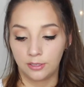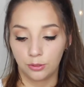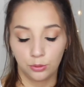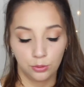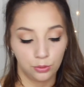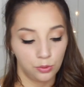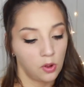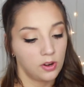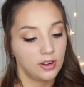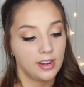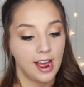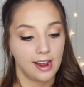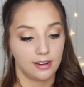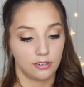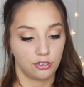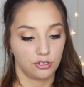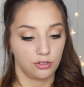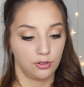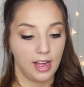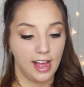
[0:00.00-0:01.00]
is all
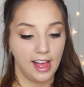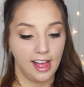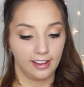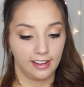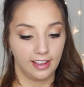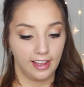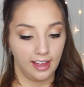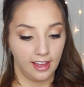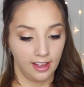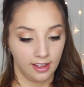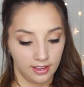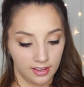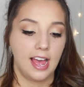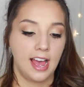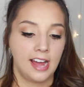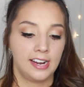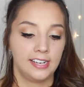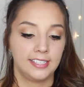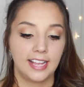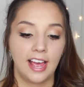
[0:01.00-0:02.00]
natural hair care
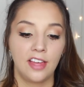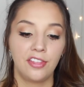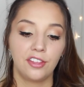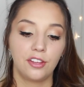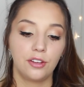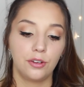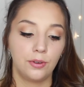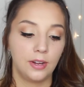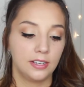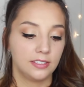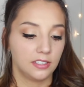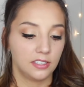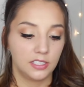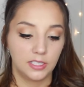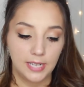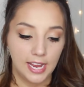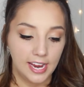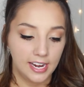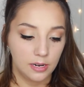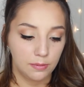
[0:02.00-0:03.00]
and it's ethical and
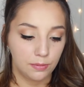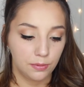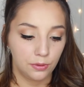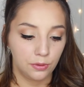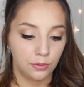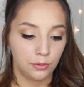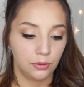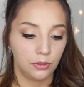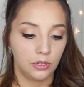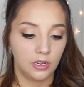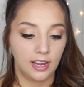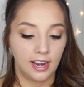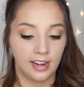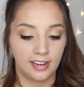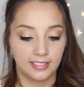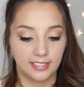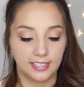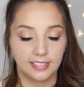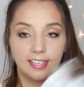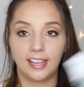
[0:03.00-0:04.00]
sustainable,
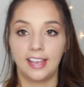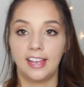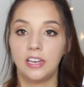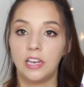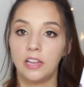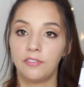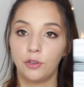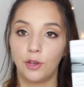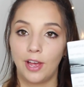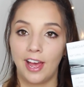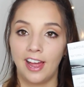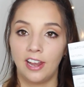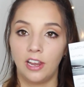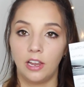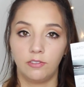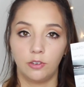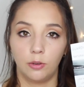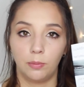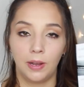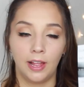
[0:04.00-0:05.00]
and it says here love your hair,
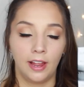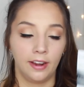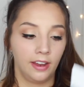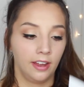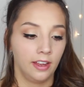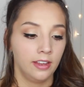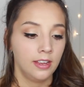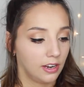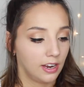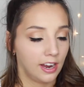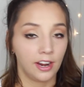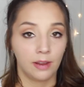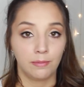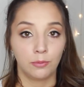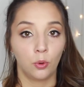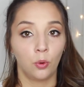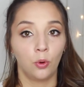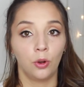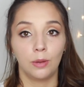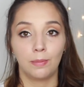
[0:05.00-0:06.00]
love your planet, and
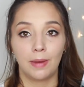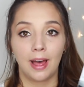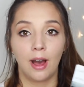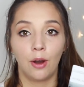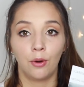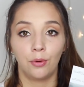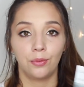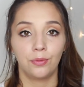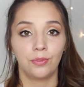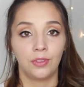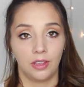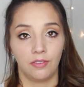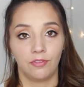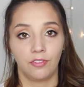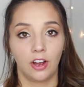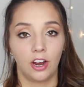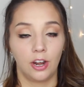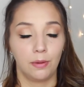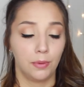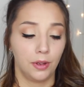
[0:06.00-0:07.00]
I'm all about the
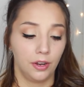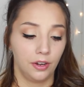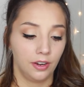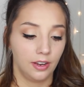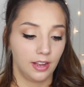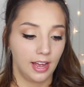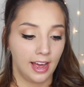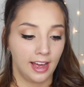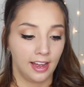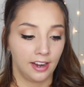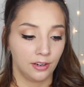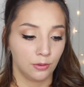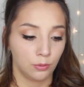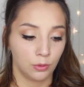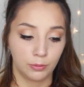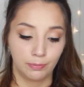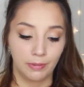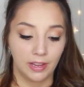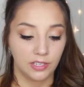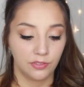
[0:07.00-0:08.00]
environment and
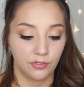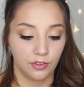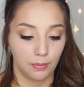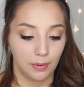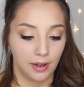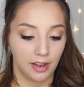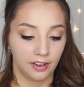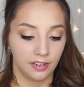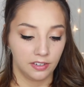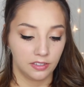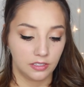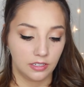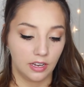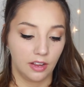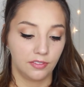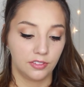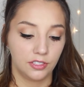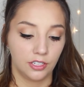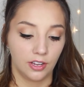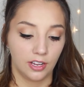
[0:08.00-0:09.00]
what's best for the planet and
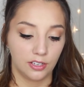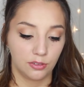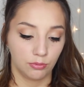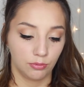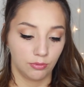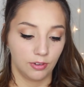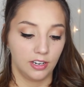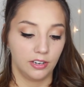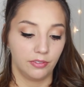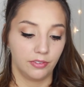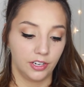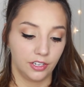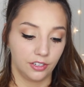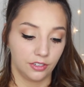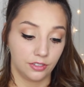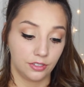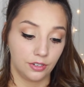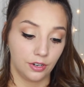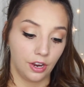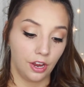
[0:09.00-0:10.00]
stuff, so that's really, really
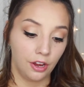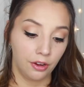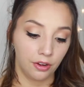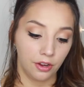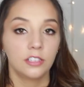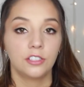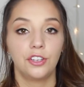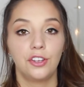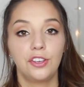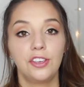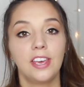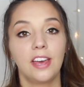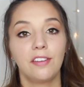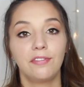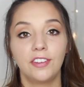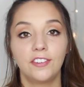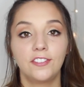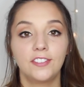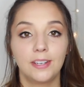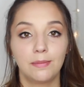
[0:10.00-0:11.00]
good to know. So you can
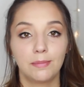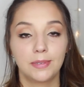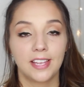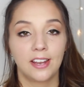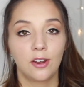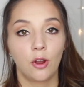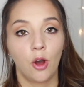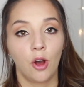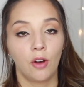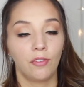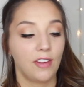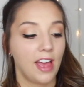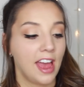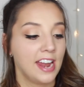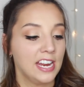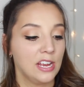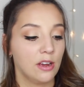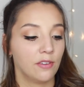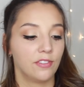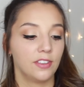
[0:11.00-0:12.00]
get 15% off
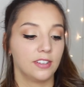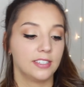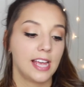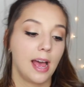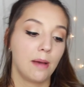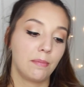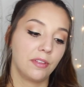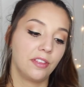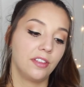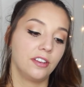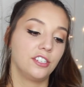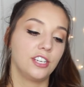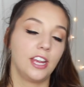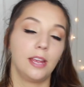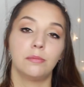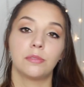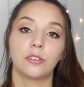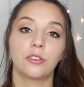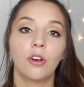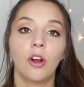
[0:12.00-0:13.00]
any of the Tabitha
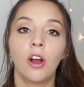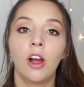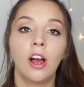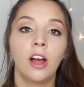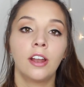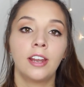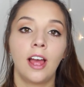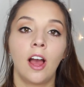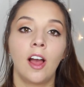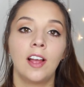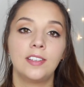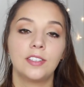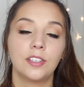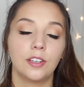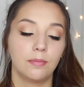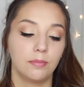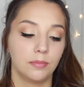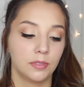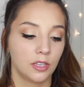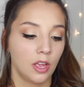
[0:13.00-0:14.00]
James Kraan
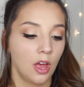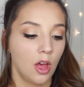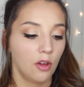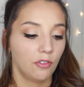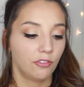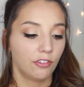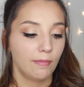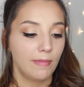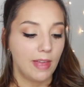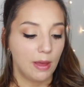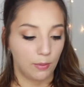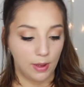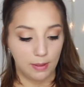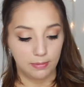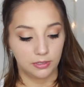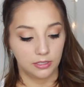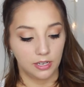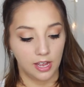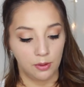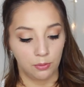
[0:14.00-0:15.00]
items from their
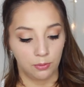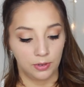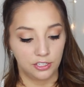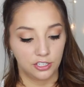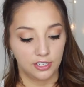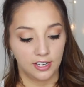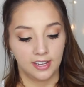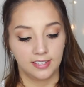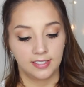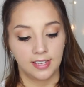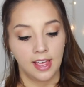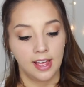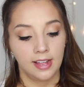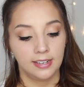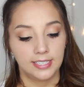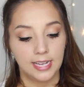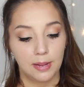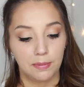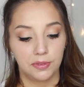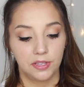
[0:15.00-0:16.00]
website, which is
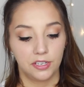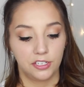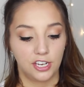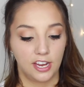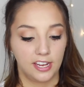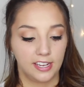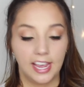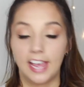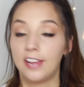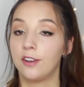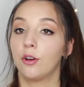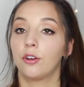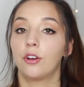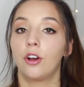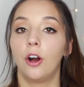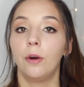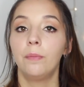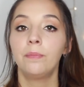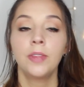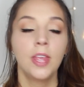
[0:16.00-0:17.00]

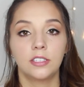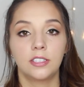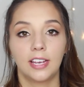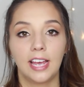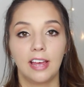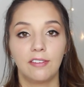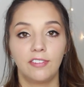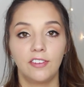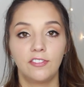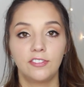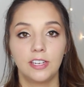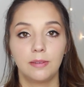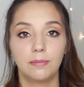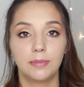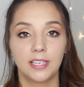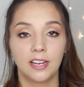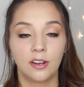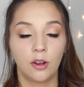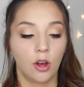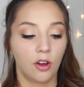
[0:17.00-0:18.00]
tabithajk.com. So get
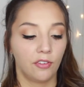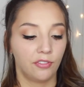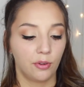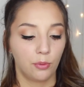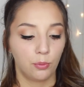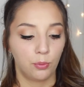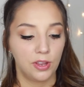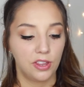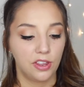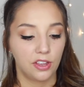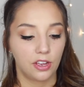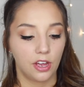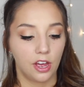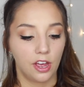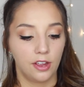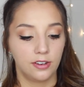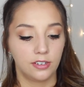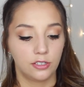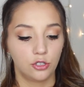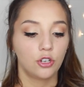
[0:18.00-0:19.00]
15% off with the
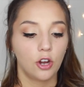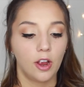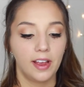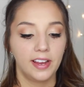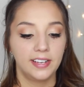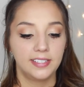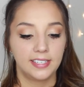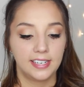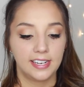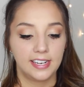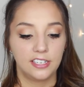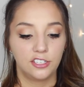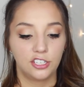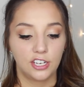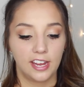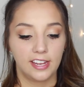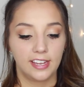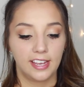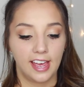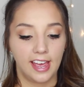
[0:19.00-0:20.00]
code
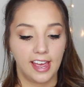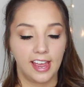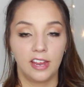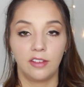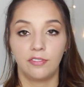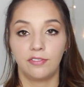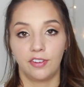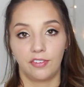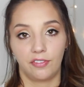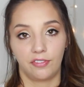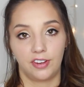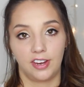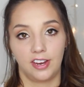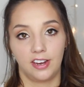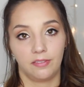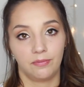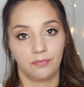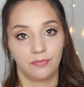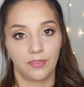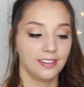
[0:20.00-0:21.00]

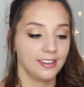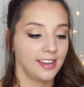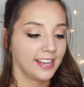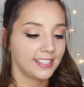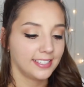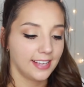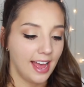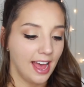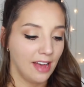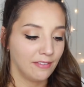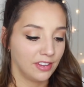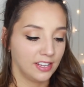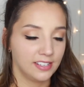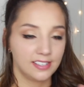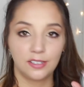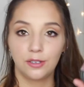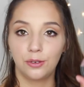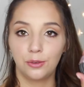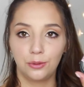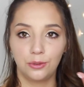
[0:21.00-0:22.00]
TRYTJK15. Next I have
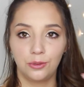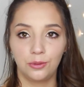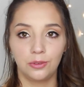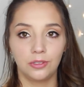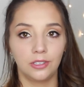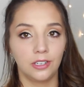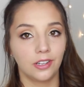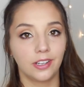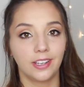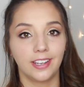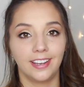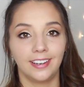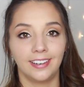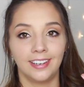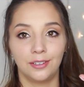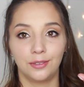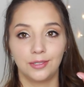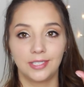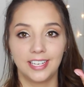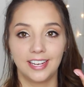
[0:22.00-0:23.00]
this cool looking
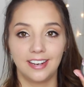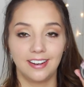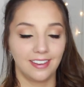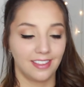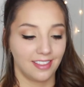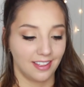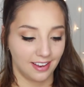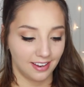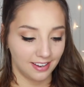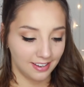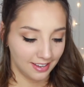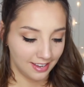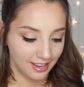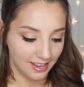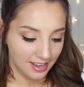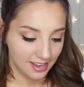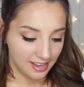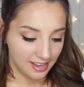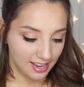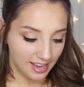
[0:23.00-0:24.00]
little tin thing,
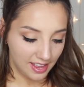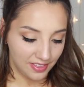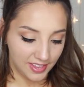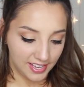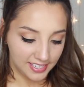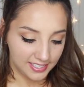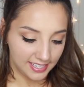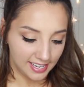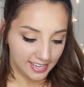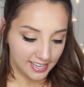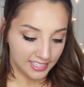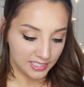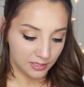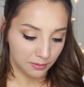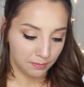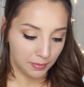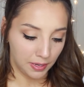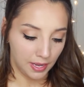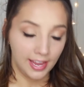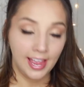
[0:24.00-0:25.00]
and this is
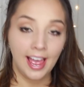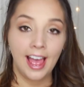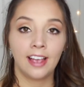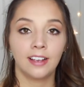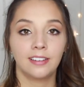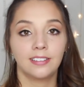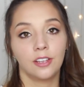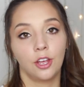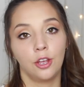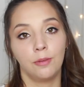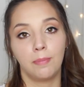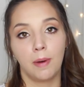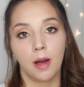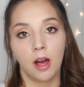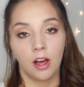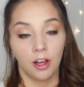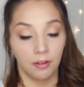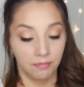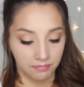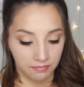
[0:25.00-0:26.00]
by Exo
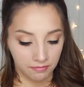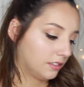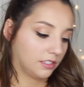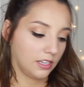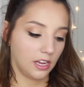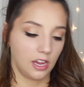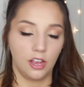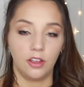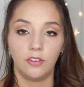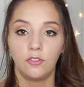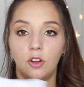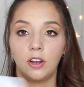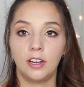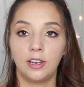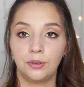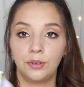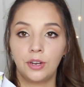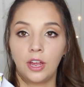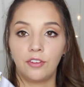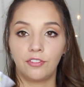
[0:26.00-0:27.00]
Balm. So I've got a
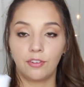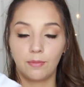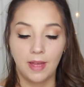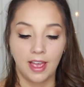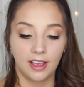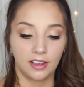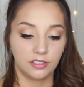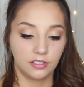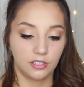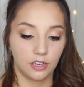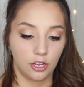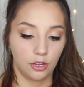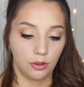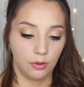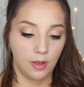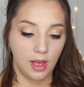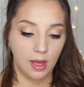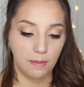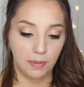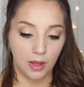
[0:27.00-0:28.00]
little note from
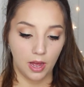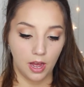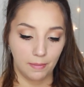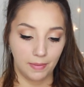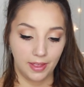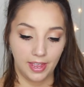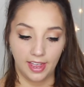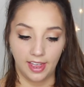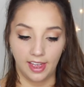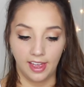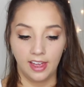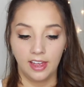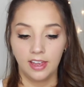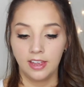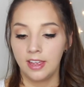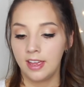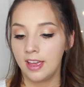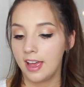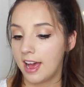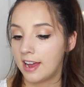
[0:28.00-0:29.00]
Exo Balm
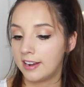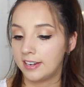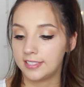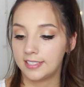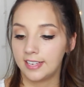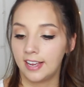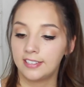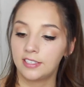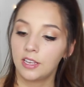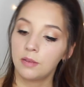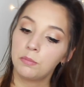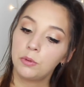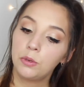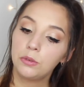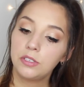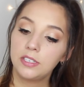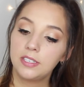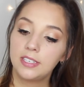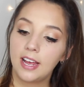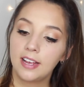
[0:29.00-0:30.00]
here, and it says, a
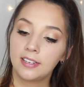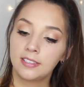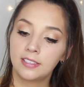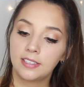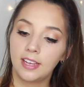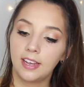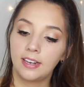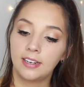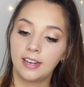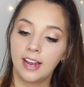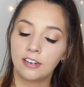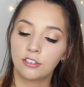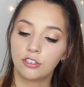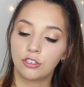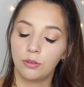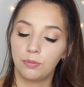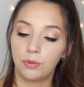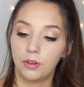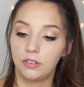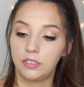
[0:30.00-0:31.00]
multitasking
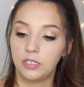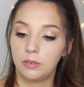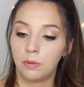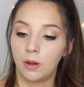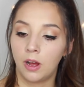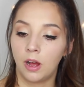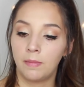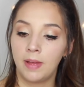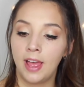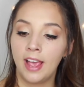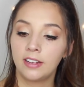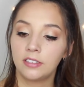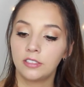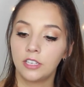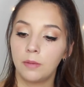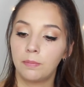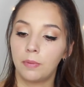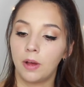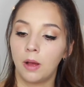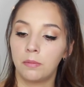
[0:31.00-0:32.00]
natural beauty balm.
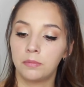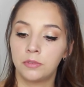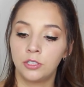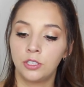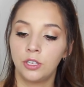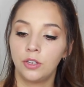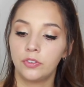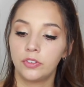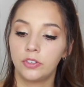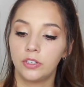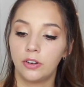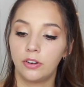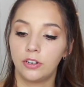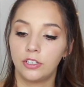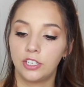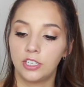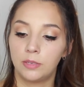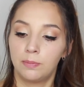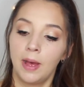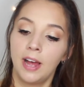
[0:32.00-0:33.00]
Exo Balm soothes and
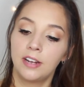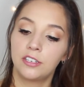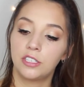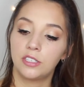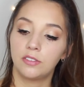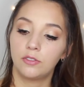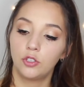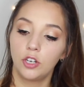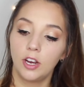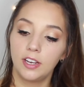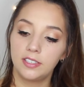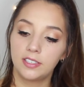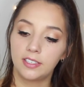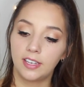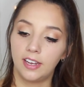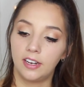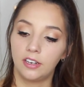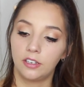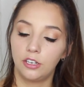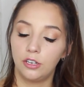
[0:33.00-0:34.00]
nourishes patches of dry
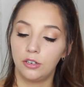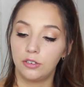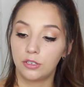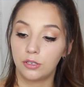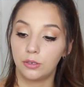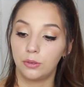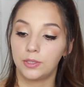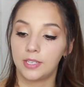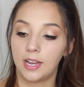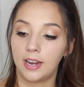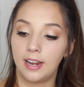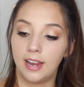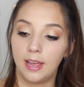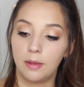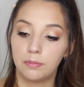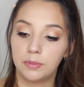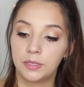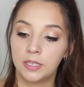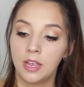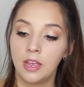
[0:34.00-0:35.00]
skin, cuticles and
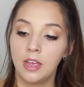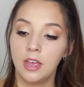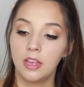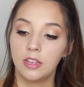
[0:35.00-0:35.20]
lips.